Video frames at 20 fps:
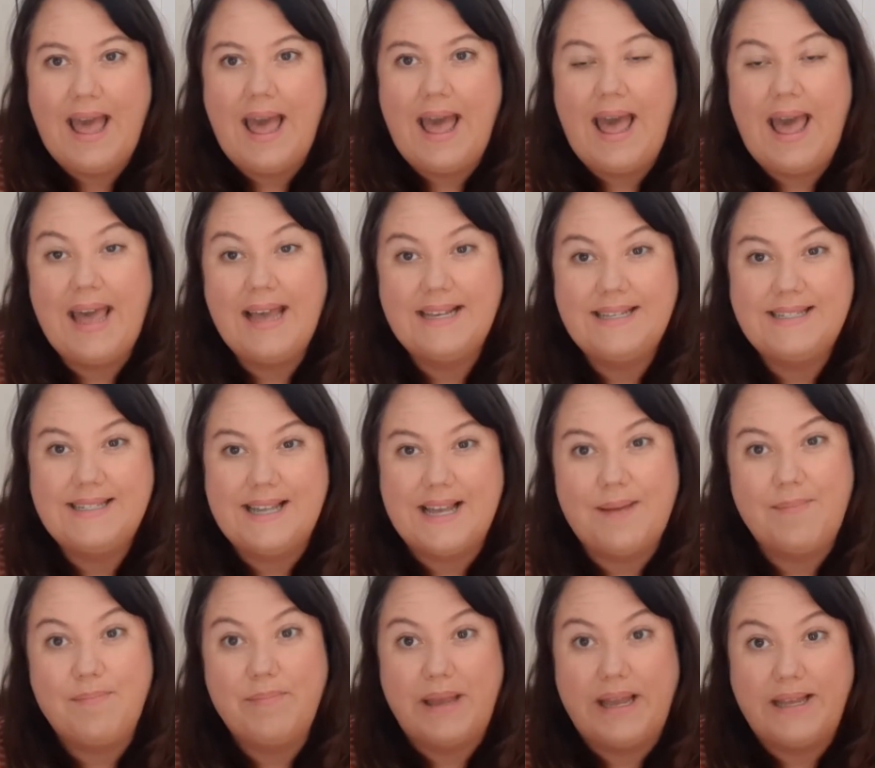
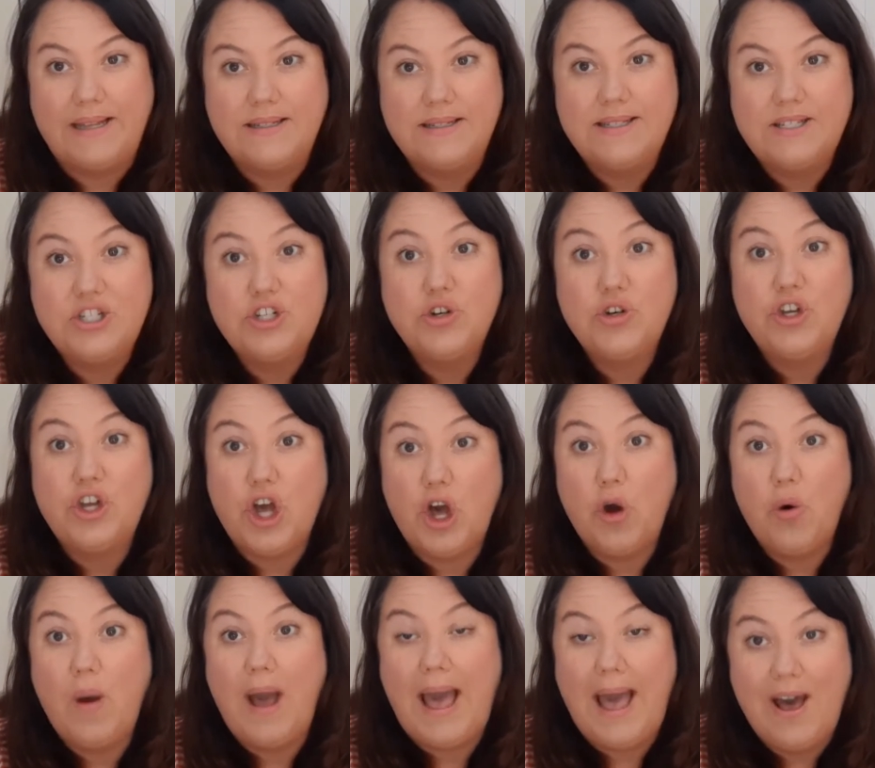Exit means to
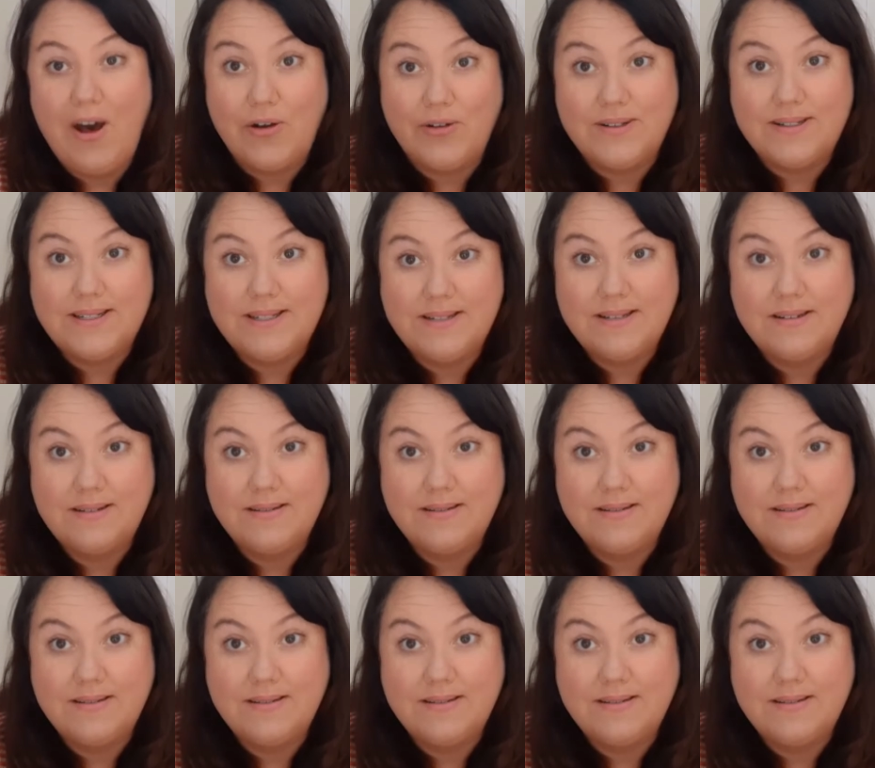go out.